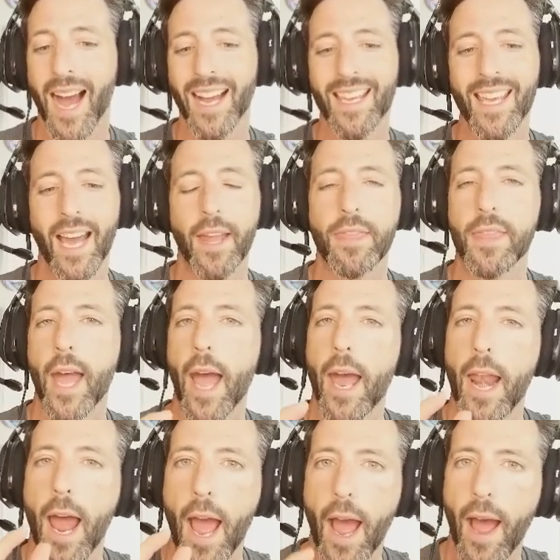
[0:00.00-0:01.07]
Again,
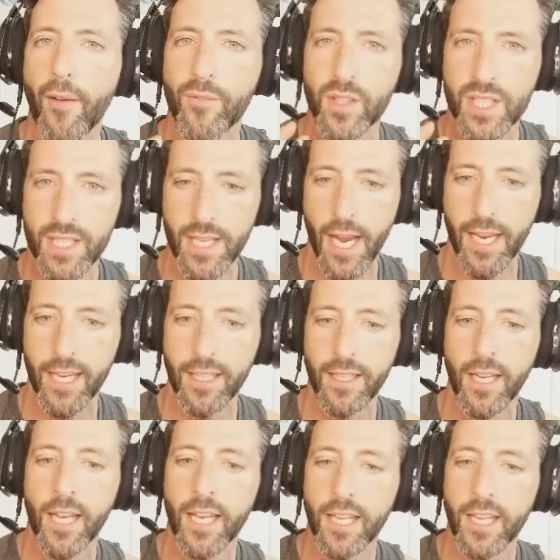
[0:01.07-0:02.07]
that half a second